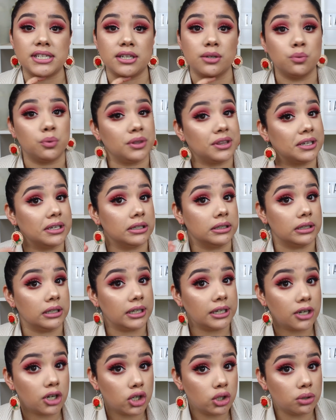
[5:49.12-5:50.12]
in with
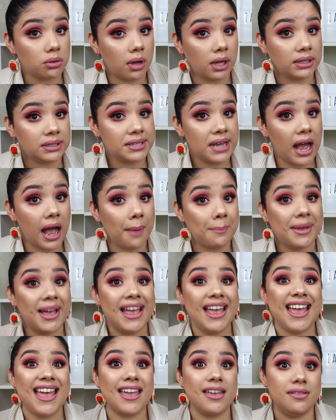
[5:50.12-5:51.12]
glitter glue on top
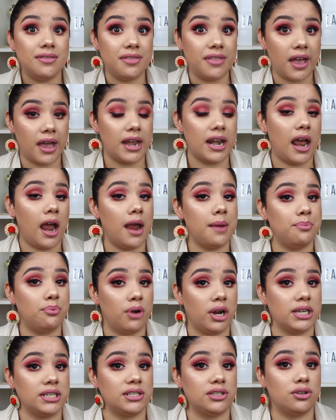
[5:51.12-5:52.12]
and then I
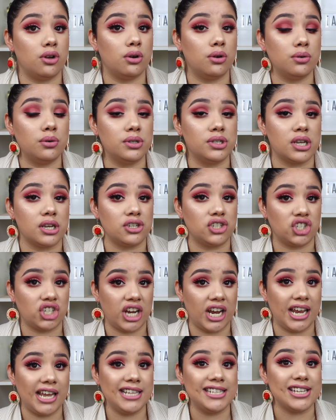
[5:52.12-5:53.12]
pressed those
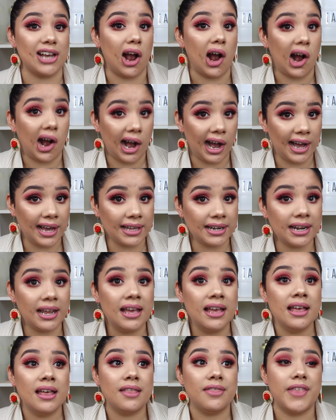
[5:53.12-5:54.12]
shades on,
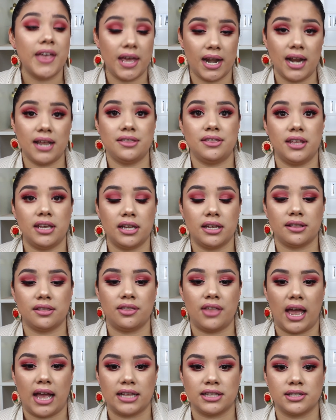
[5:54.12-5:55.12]
then I think
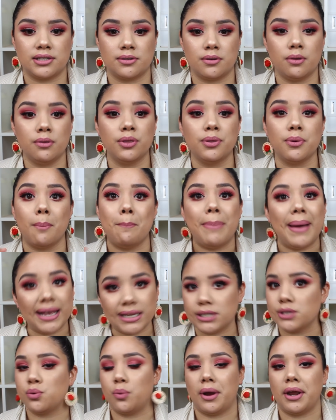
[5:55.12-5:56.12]
that's the
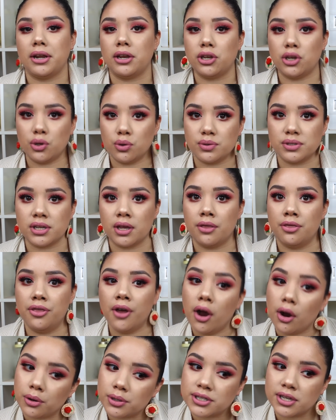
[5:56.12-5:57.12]
best way to use
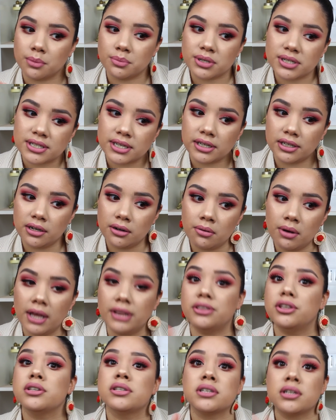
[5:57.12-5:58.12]
those. So I'm just like, you know
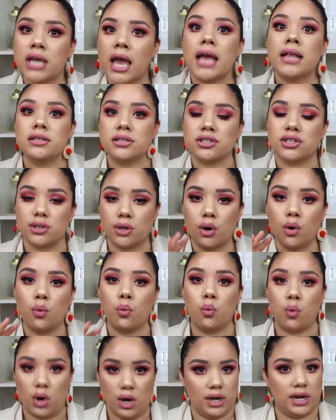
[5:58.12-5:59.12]
what, this can still
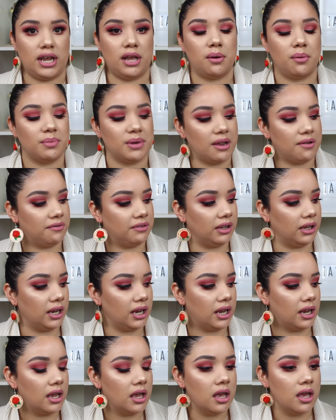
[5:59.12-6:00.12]
work, and I'm
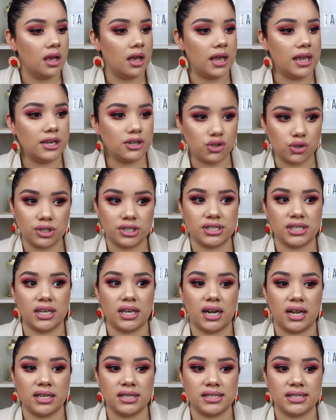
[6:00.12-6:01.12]
definitely
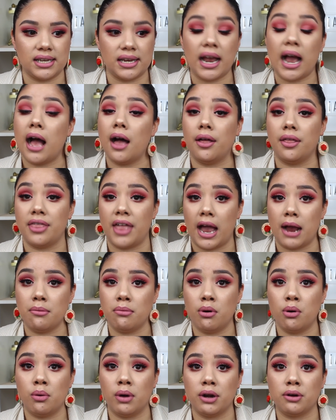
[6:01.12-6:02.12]
interested in seeing how that
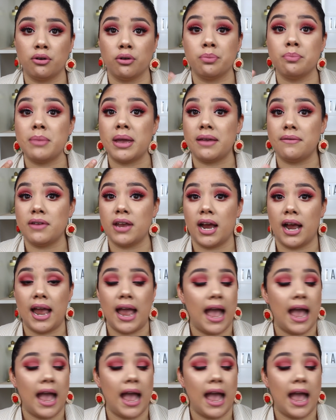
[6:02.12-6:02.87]
will work with maybe I